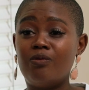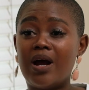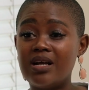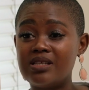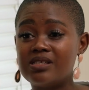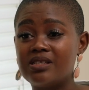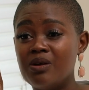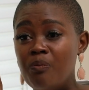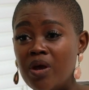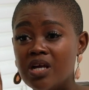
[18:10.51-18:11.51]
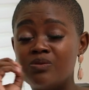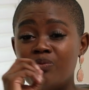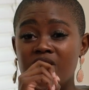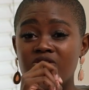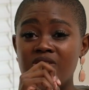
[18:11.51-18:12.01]
write the
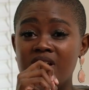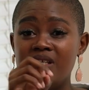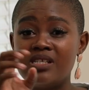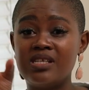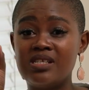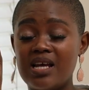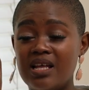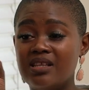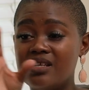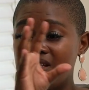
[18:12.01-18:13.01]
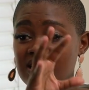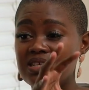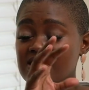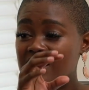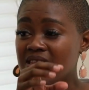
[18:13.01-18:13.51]
best press releases and this
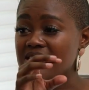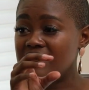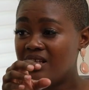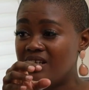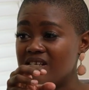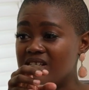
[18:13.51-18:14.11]
and this and this and